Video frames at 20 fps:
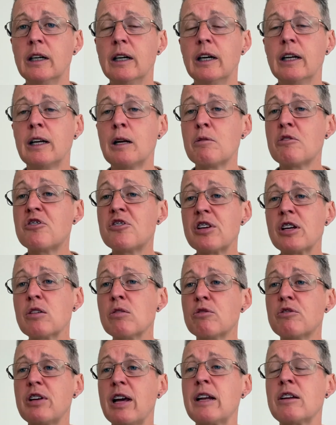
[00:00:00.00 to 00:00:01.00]
Now, a single
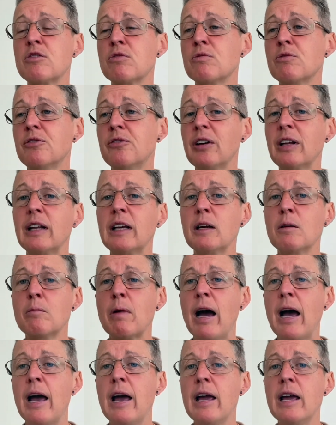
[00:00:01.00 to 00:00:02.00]
dental filling
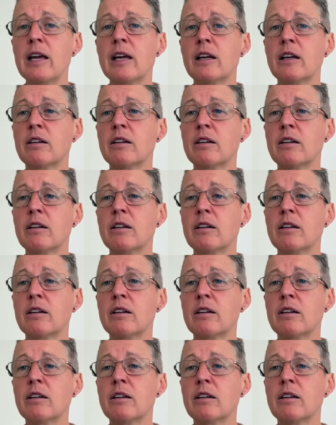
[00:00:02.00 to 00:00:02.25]
may